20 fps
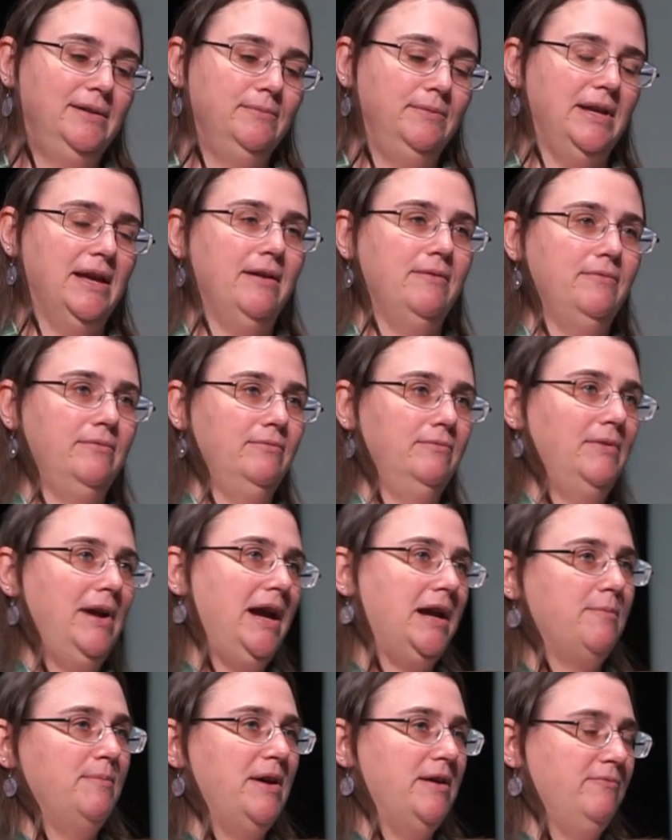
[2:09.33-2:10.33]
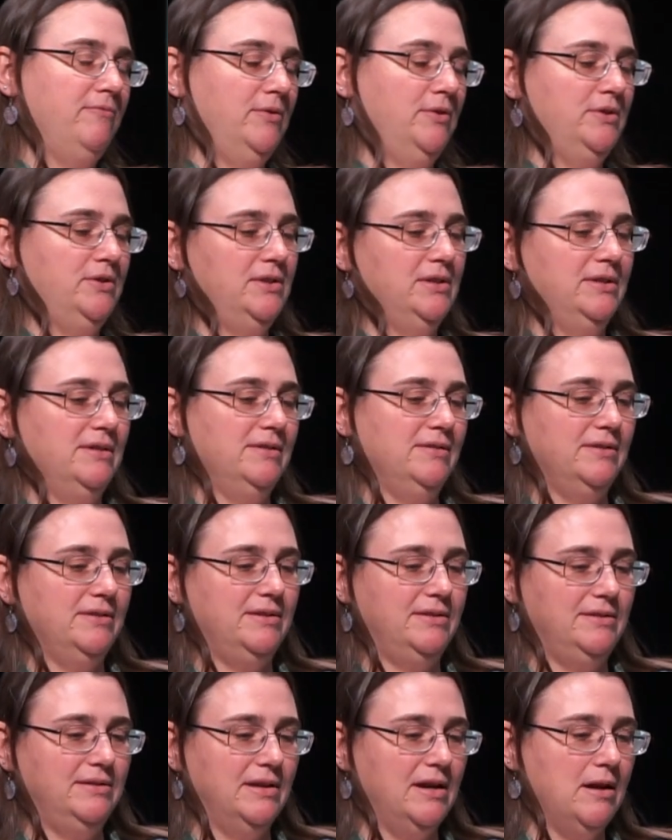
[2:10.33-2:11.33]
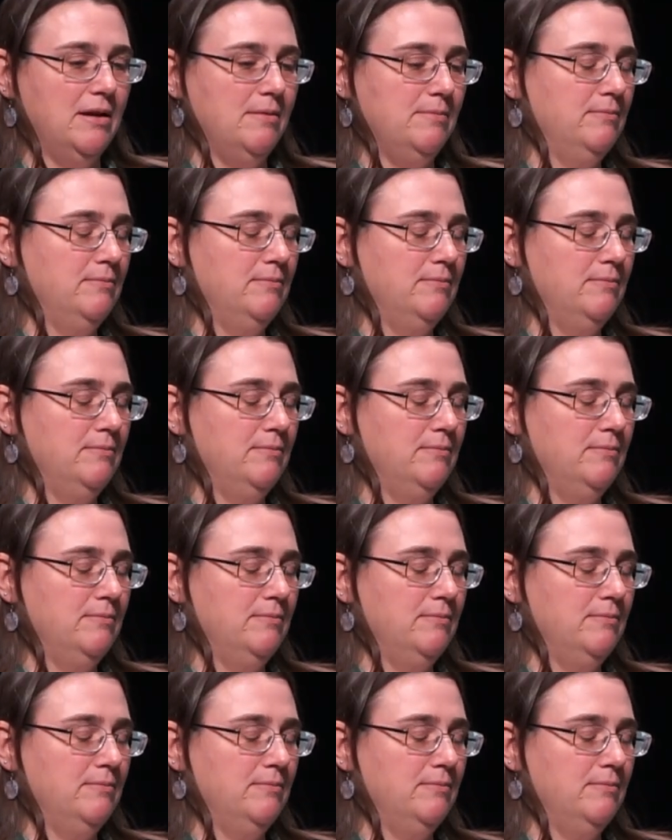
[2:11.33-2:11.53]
We have rack mount versions,